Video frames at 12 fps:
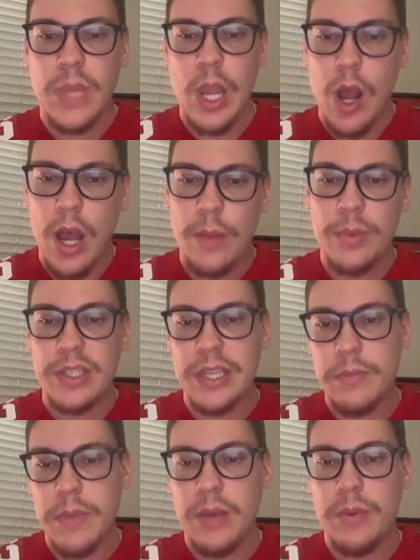Opposite
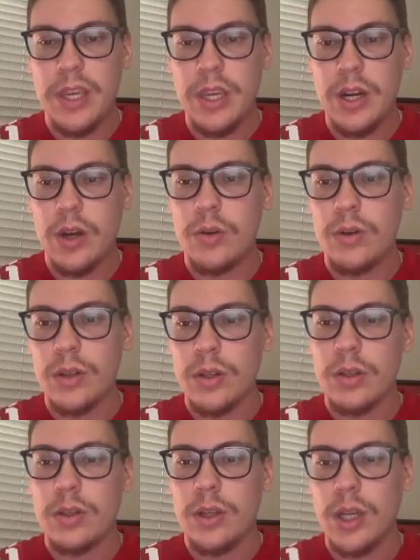maybe,
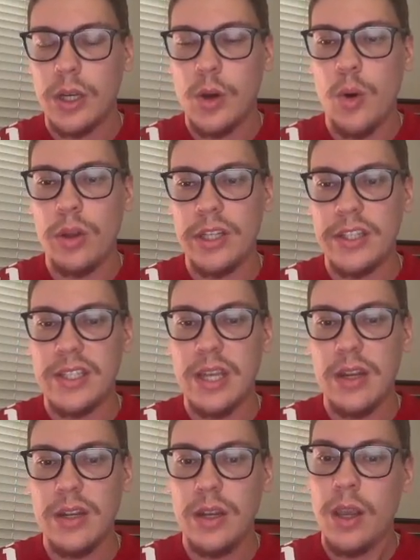Courtland
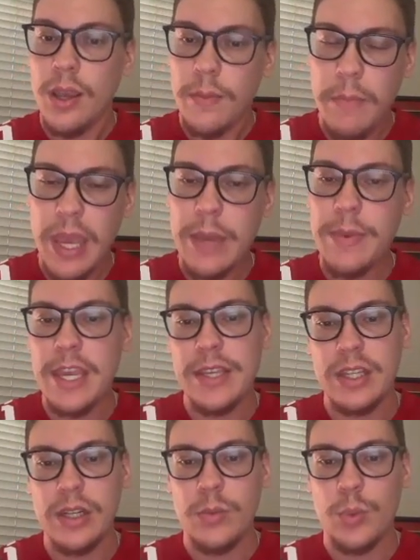Sutton. Maybe he's the
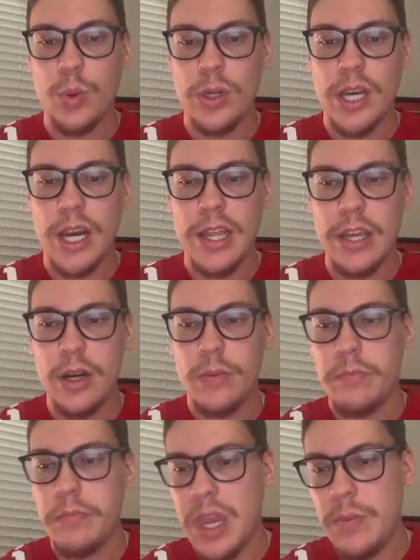number 1 guy there.
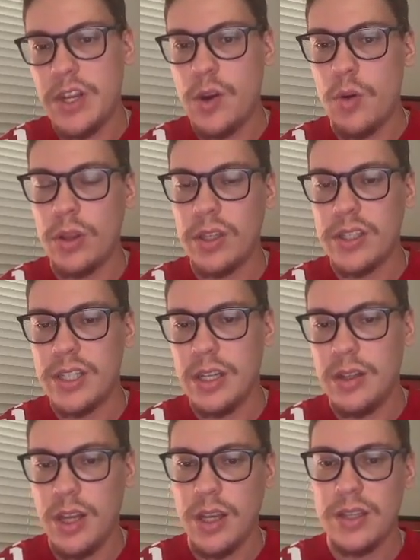Maybe Courtland
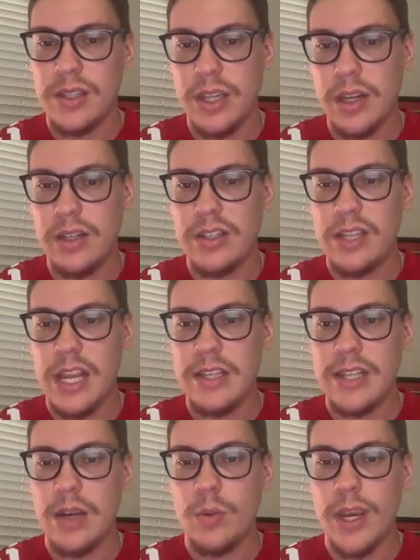Sutton stays
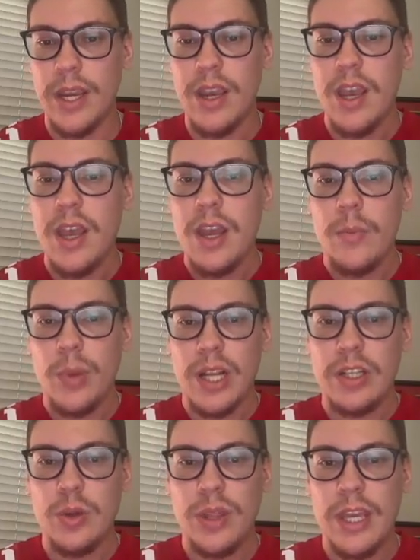that way. But I
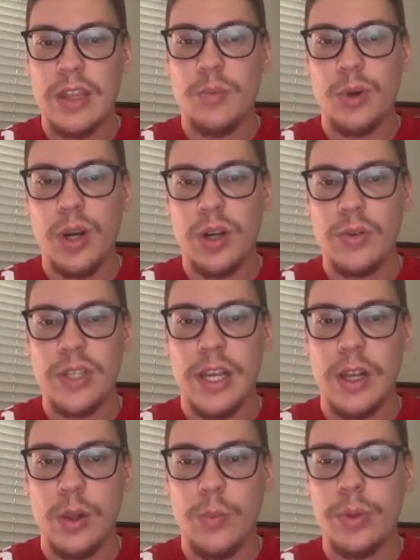do think the Broncos
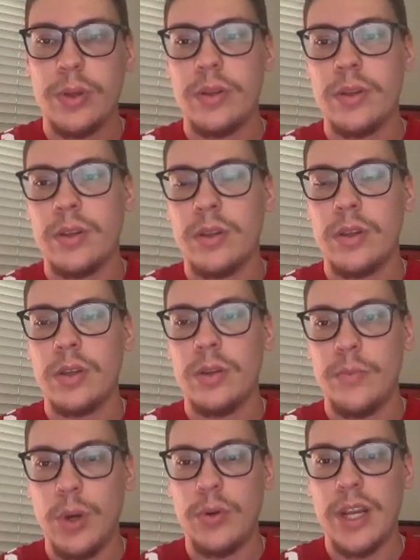help
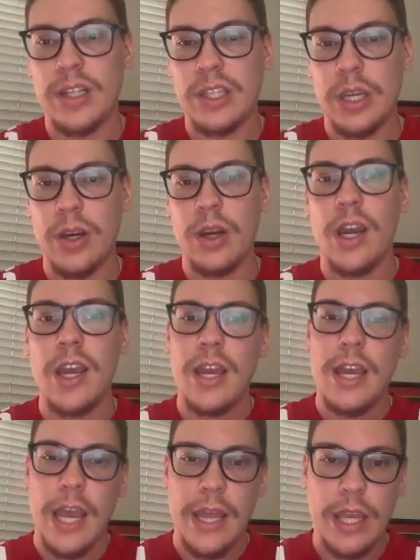Bo Nix here, and they